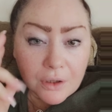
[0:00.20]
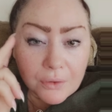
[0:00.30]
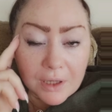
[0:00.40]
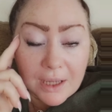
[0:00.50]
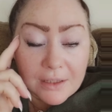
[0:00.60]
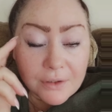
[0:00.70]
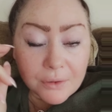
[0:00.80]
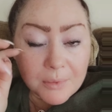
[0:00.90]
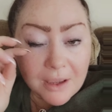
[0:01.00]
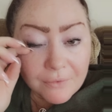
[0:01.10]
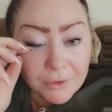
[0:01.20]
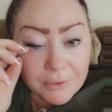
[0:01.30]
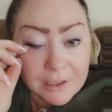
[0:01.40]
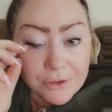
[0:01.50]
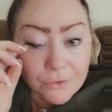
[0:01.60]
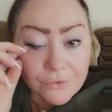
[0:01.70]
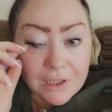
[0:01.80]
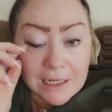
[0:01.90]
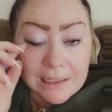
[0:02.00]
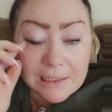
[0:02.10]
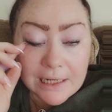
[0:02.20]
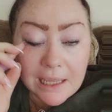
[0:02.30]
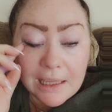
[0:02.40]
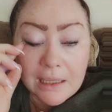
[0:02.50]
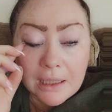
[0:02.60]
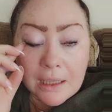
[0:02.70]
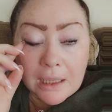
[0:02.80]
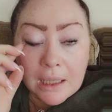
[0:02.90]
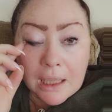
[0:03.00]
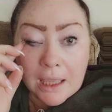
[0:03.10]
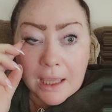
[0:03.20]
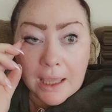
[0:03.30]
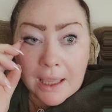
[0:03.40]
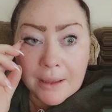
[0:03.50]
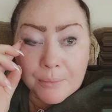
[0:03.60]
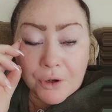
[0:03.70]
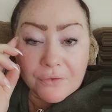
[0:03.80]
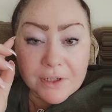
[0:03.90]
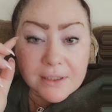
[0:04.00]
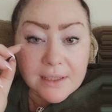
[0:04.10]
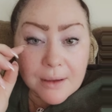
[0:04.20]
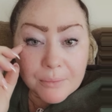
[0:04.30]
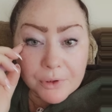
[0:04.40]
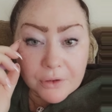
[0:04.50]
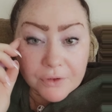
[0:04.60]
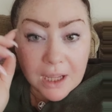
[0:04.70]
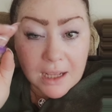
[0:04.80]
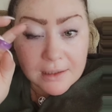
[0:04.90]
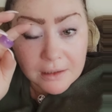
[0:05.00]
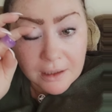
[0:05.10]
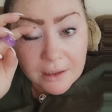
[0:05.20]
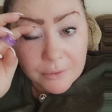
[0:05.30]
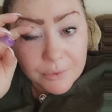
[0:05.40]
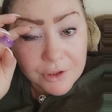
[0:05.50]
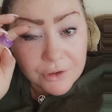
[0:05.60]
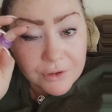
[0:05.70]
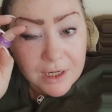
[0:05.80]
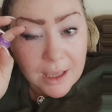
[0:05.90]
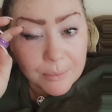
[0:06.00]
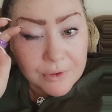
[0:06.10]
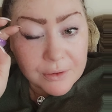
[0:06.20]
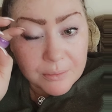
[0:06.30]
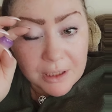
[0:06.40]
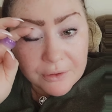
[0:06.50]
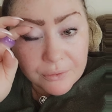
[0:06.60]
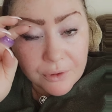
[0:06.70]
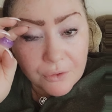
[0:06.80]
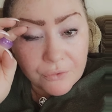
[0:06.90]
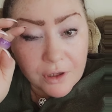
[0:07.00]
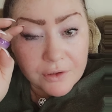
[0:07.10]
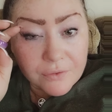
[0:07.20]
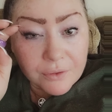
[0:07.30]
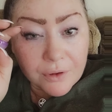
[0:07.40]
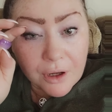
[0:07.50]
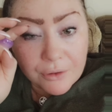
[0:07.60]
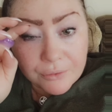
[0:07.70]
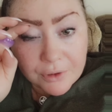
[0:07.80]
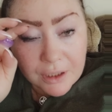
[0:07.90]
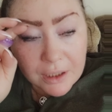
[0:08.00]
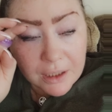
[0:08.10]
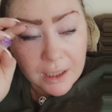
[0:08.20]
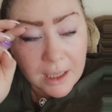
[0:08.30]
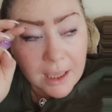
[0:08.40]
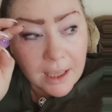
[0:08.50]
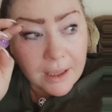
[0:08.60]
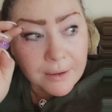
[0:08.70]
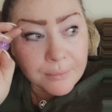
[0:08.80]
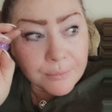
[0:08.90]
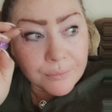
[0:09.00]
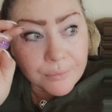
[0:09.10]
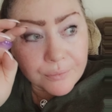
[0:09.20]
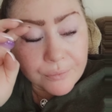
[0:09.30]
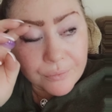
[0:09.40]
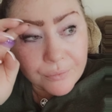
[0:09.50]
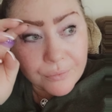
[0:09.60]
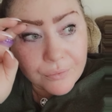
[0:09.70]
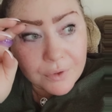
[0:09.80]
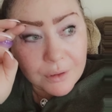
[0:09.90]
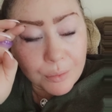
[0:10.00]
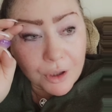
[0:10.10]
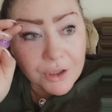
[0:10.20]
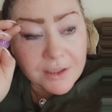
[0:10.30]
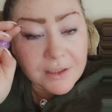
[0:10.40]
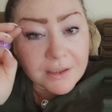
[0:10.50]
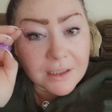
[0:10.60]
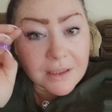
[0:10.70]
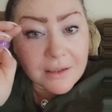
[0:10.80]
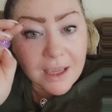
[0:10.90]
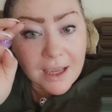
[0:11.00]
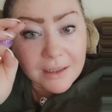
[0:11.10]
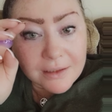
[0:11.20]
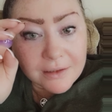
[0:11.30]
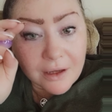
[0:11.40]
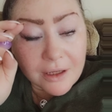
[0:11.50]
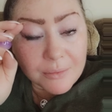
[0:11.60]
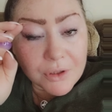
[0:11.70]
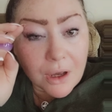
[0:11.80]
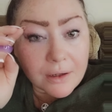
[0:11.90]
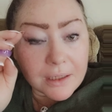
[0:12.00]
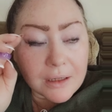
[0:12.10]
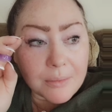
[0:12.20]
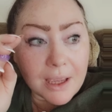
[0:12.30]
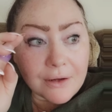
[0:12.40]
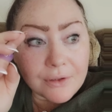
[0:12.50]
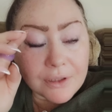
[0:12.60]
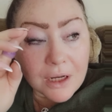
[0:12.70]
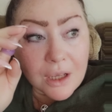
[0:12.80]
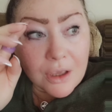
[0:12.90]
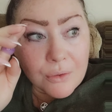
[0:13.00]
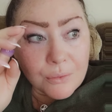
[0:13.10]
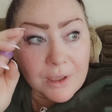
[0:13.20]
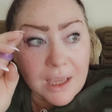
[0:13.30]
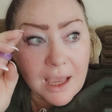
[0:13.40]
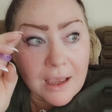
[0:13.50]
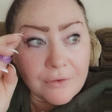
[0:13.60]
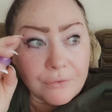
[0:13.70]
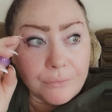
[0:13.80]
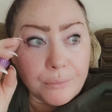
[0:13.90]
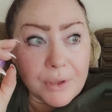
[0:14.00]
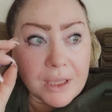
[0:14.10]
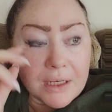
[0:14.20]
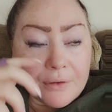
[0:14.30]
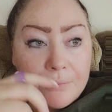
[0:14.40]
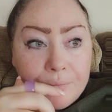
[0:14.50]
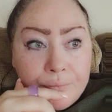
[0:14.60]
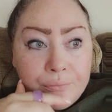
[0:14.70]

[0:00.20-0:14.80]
Okay, so I'm having a really tough day today. Perfect example of gaslighting, which just happened to me through no fault of their own. The person that I am talking about, we have been